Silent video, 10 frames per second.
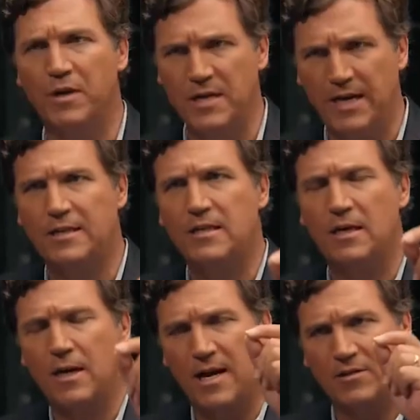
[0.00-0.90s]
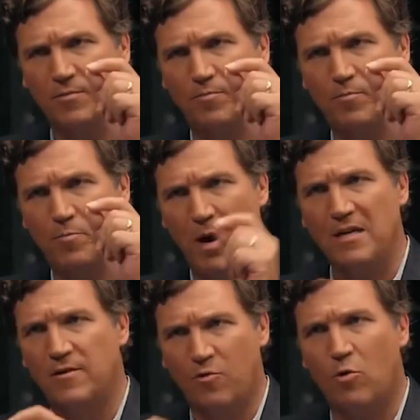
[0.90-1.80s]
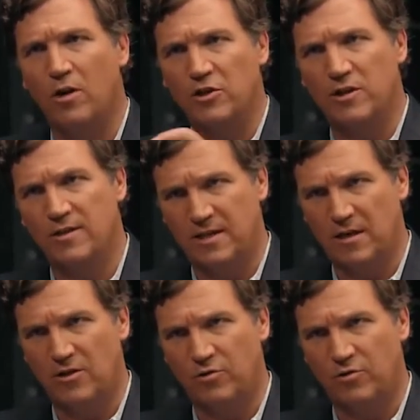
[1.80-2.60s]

nicotine has a positive correlation to testosterone.